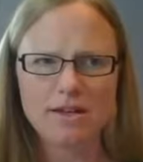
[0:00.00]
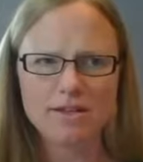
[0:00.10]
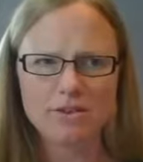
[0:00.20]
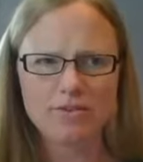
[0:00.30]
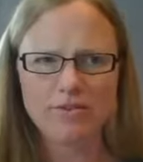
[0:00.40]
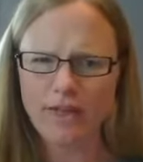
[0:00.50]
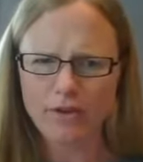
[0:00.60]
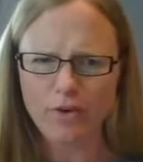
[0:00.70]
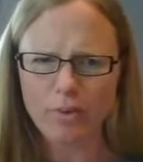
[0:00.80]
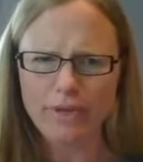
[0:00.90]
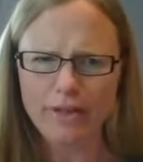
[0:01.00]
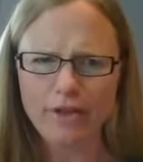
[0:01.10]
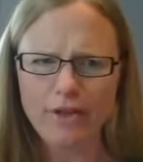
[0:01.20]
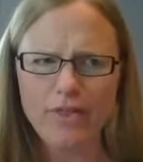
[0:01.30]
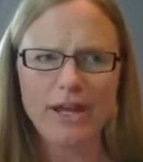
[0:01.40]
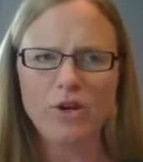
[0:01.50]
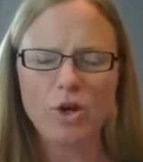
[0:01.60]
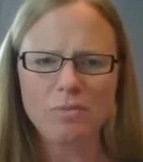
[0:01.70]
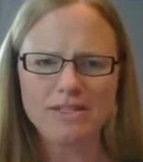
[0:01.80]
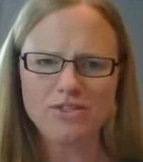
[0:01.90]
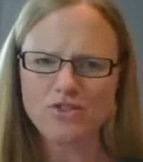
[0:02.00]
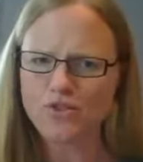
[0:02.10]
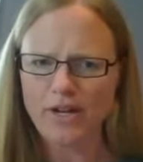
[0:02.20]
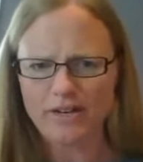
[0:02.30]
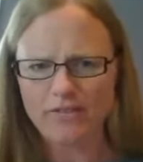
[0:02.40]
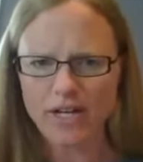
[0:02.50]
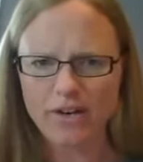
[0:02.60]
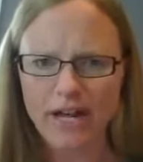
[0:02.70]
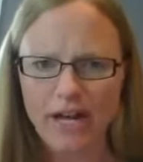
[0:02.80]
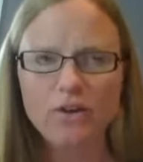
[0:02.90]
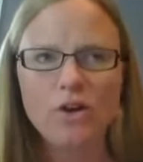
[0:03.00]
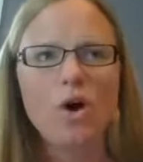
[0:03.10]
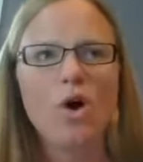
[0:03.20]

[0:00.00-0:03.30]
sort of like grumpy look that I know means he's just trying to figure it out,